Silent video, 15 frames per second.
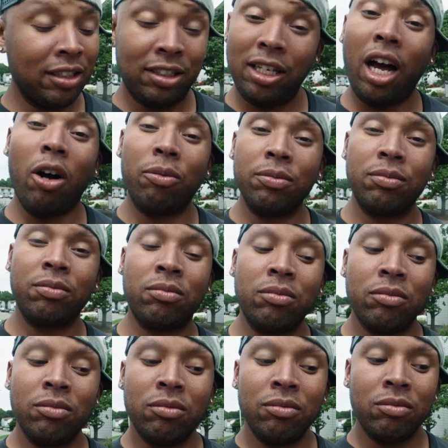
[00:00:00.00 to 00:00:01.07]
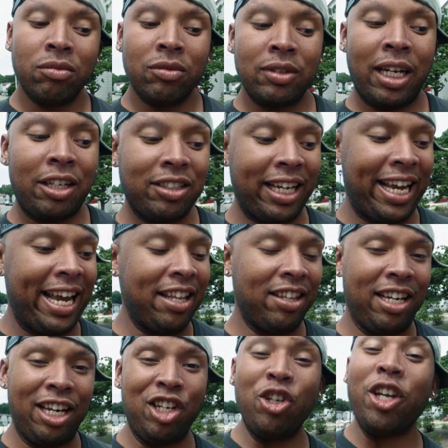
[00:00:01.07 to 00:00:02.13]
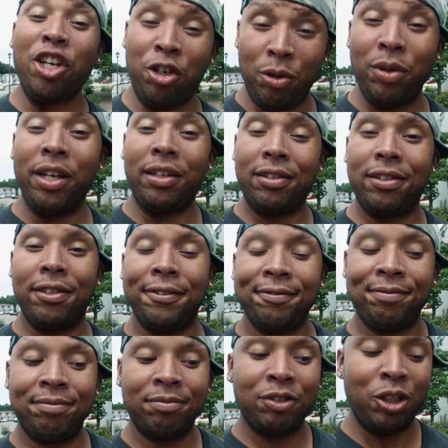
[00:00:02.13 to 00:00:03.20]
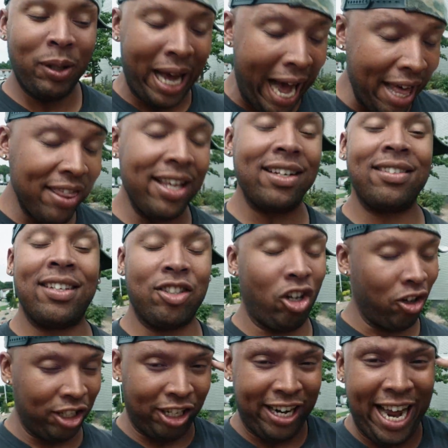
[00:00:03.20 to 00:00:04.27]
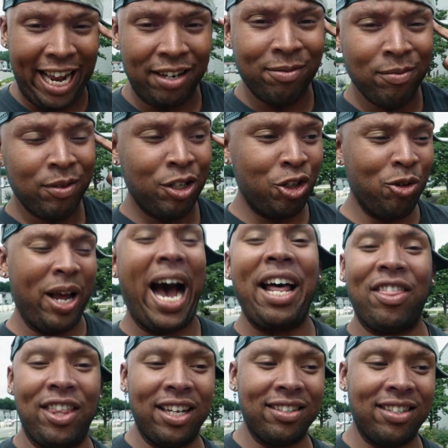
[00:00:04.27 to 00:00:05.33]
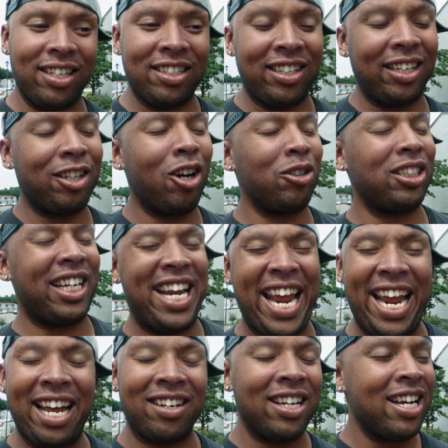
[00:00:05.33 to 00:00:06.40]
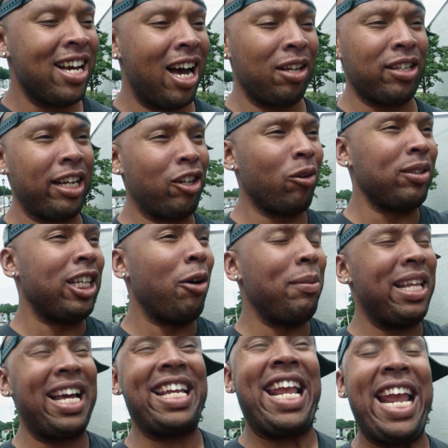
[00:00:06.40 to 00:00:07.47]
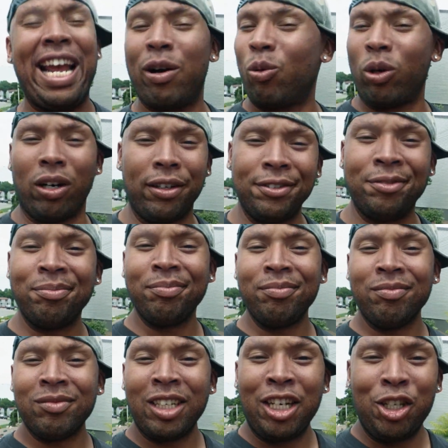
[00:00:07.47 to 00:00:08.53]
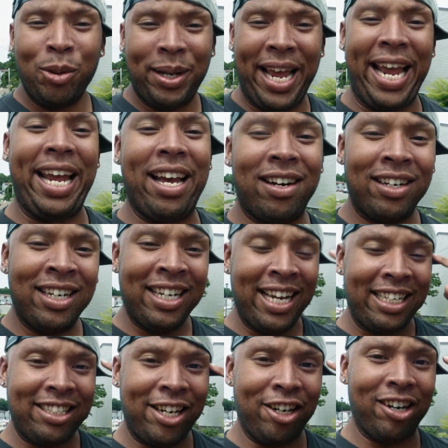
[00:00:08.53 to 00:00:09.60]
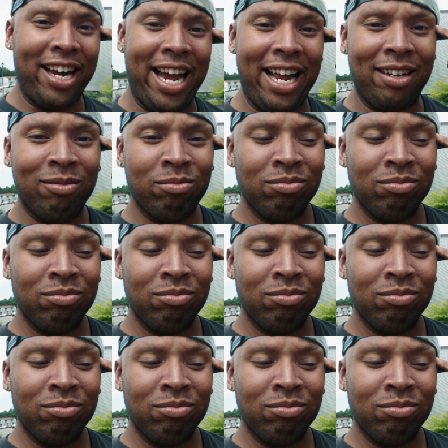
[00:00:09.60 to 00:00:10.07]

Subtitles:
So, I was like, Anthony, you can do this. You got this, it's all in your head, you got this. And he was like, coach, I can't. I was like, don't tell me that can't word. You can, it's in your head.